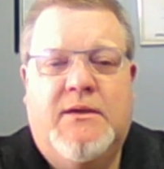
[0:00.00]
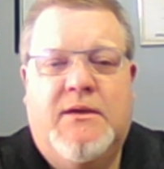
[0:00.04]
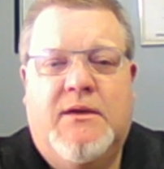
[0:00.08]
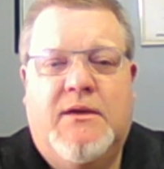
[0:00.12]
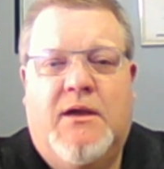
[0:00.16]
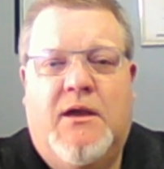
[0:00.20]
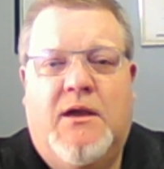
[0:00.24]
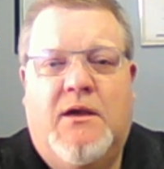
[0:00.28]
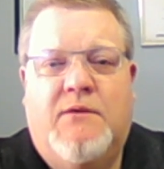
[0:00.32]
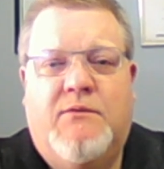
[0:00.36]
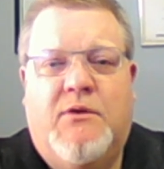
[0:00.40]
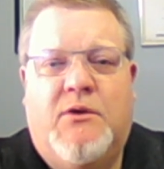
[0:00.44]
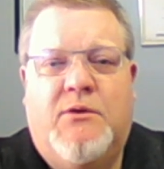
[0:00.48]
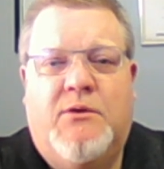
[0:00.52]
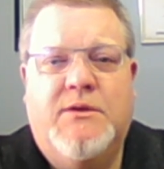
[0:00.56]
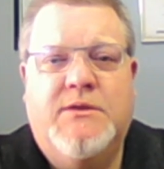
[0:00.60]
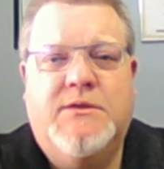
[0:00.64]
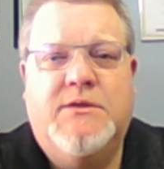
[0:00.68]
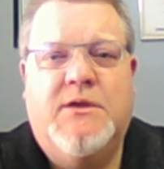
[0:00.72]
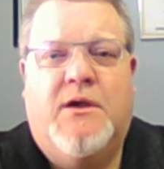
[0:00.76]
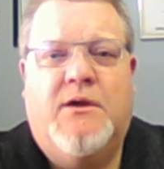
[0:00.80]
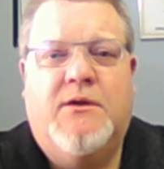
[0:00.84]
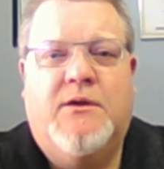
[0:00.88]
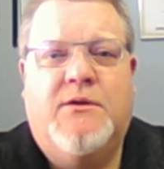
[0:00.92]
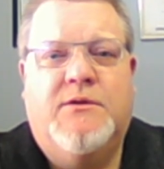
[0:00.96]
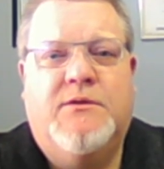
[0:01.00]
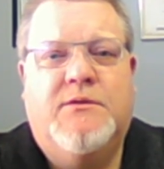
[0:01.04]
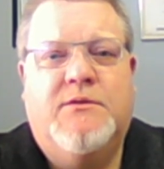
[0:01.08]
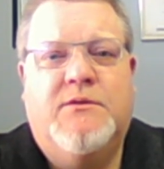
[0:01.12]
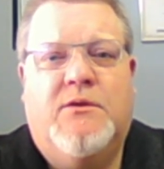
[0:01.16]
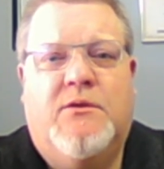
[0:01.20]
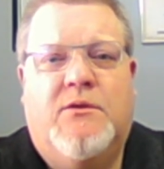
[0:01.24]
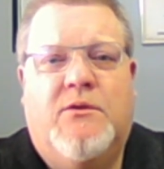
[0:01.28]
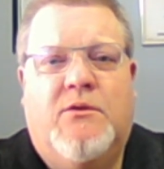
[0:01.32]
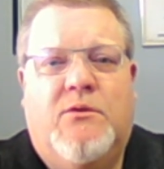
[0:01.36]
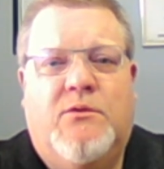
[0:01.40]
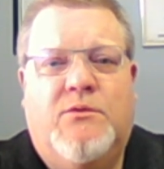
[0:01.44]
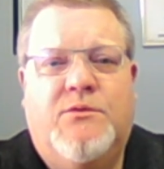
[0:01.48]
I've always honored
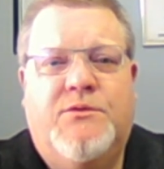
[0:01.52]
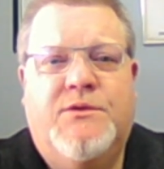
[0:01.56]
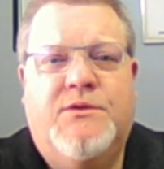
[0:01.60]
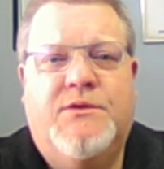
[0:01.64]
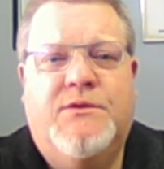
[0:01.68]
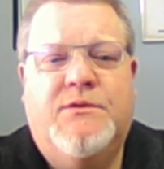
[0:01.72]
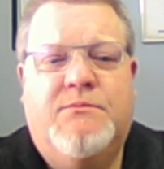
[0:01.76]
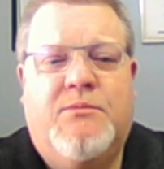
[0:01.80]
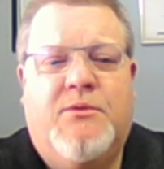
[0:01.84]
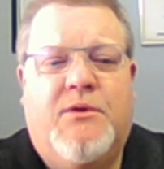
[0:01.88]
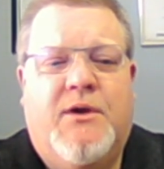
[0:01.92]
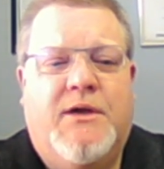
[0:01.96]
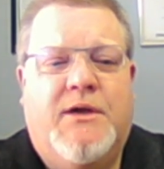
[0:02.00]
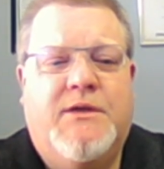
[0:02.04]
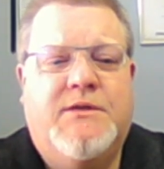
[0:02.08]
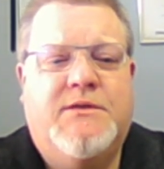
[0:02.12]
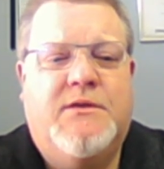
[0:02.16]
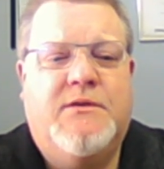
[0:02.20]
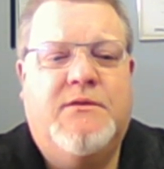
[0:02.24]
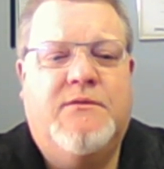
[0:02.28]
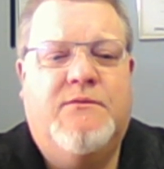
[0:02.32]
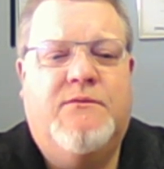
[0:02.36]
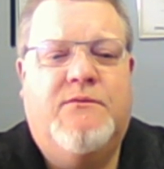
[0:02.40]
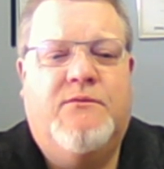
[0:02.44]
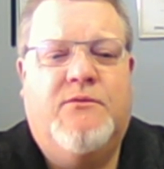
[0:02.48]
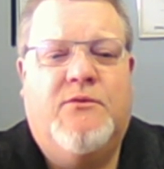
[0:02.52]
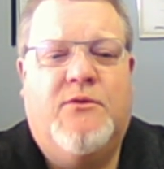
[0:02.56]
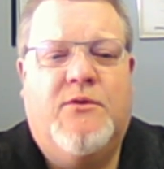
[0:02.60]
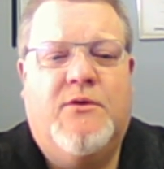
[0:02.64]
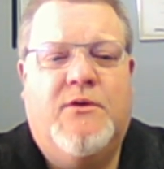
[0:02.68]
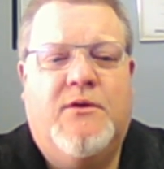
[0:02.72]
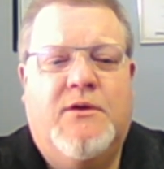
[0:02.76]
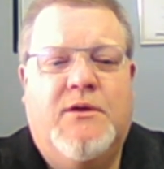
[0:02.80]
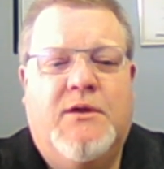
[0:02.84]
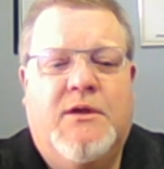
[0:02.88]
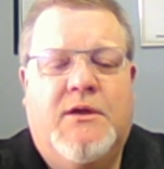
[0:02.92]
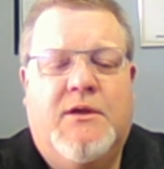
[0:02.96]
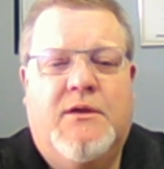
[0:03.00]
old pricing
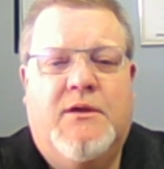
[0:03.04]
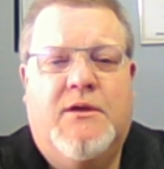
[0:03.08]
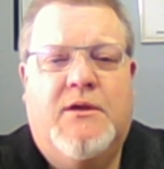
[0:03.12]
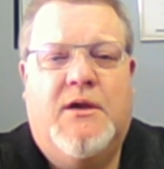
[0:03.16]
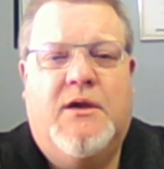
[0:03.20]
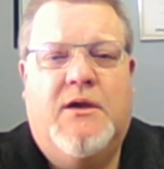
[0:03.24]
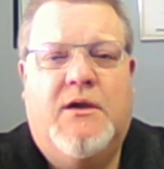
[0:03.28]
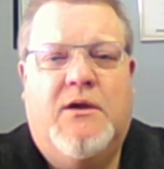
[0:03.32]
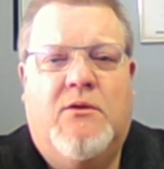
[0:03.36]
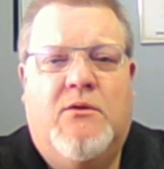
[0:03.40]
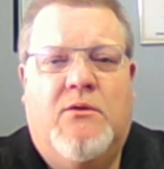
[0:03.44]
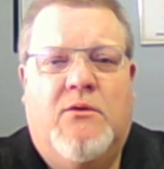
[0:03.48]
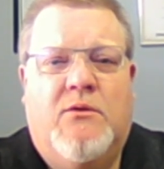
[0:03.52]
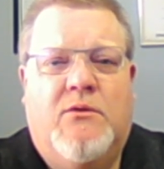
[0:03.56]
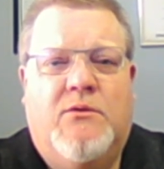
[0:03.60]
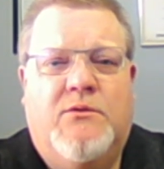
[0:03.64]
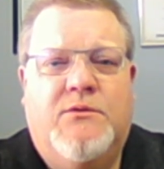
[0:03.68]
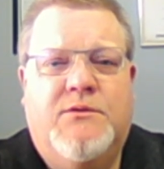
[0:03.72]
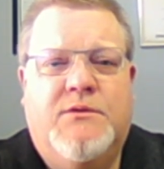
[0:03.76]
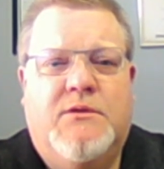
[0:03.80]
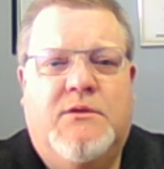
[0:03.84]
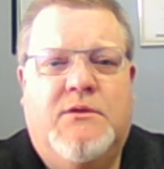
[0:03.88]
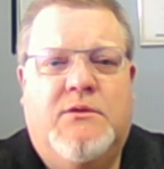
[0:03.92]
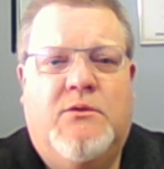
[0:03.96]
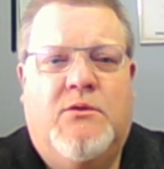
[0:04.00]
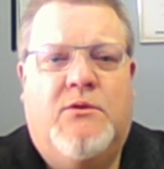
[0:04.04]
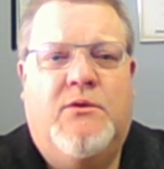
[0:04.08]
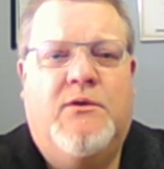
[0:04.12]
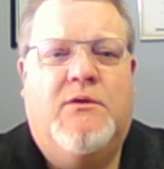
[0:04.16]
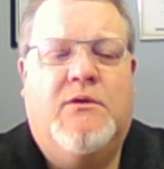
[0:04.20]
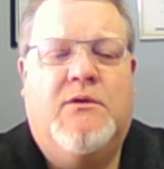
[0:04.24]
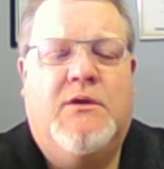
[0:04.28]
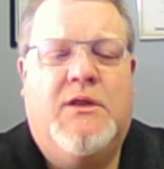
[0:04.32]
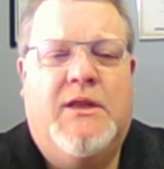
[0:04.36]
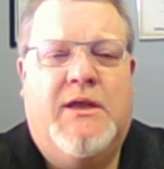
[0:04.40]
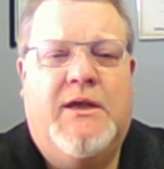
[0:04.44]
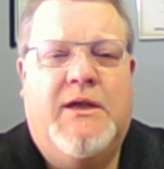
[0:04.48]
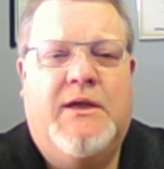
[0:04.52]
for uh, old loyal
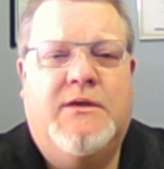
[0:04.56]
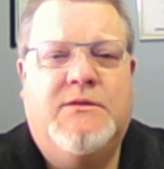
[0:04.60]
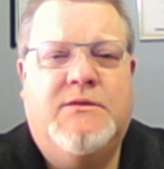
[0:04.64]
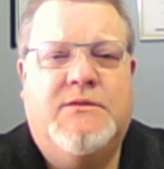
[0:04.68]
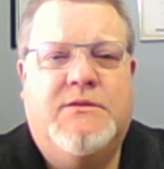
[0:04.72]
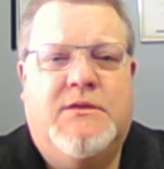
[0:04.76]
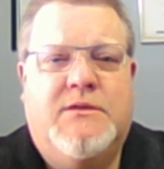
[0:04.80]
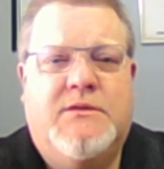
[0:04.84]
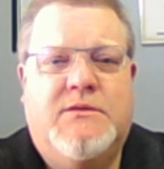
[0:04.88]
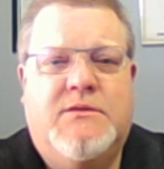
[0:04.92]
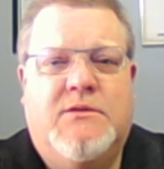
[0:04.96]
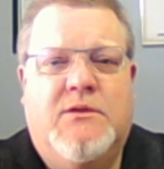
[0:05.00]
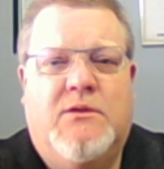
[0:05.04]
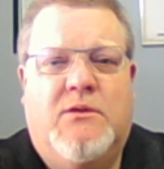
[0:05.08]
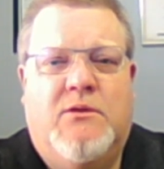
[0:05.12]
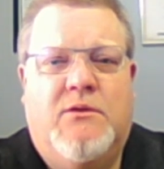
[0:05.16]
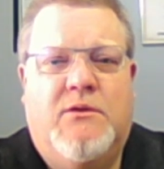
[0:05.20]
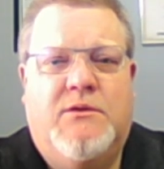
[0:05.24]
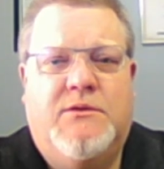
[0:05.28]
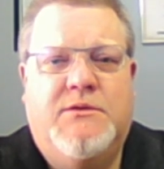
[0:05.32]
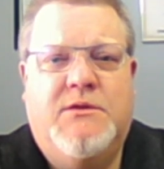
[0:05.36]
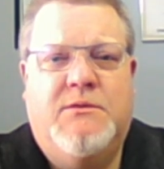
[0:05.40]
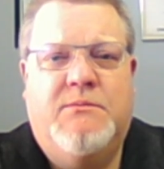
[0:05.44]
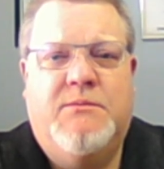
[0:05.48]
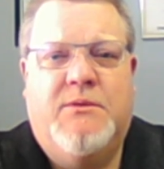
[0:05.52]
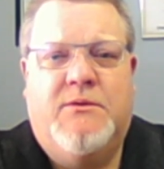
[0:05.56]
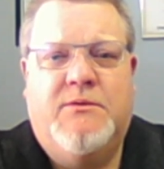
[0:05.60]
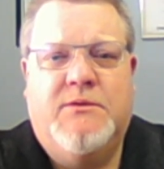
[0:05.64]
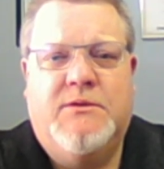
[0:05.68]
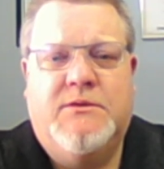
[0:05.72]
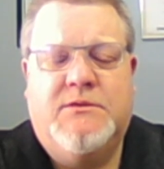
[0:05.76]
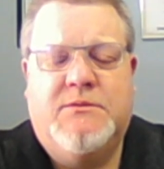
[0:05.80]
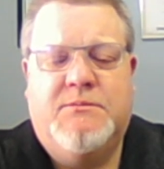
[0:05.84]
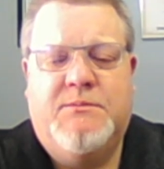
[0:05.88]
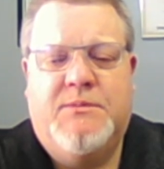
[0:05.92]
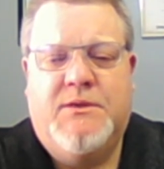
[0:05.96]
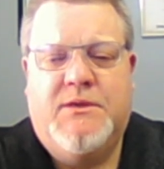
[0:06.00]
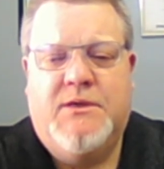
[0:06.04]
clients, that's the loyalty
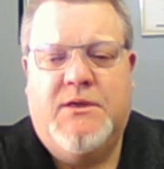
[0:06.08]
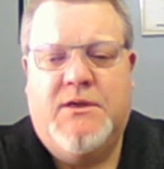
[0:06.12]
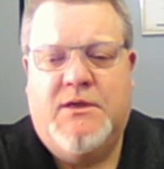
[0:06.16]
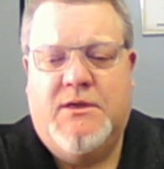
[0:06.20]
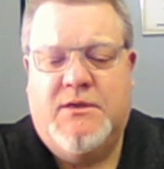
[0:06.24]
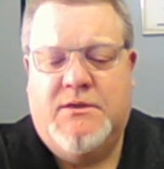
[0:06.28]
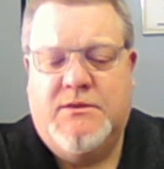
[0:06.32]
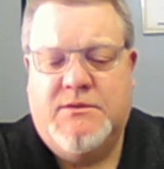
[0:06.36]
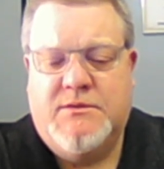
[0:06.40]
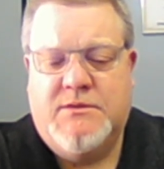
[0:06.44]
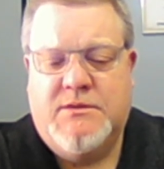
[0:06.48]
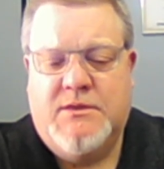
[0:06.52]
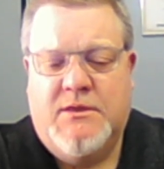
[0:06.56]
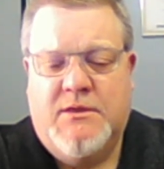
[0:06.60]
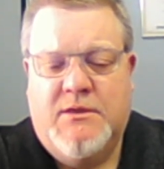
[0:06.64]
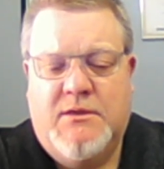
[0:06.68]
bonus because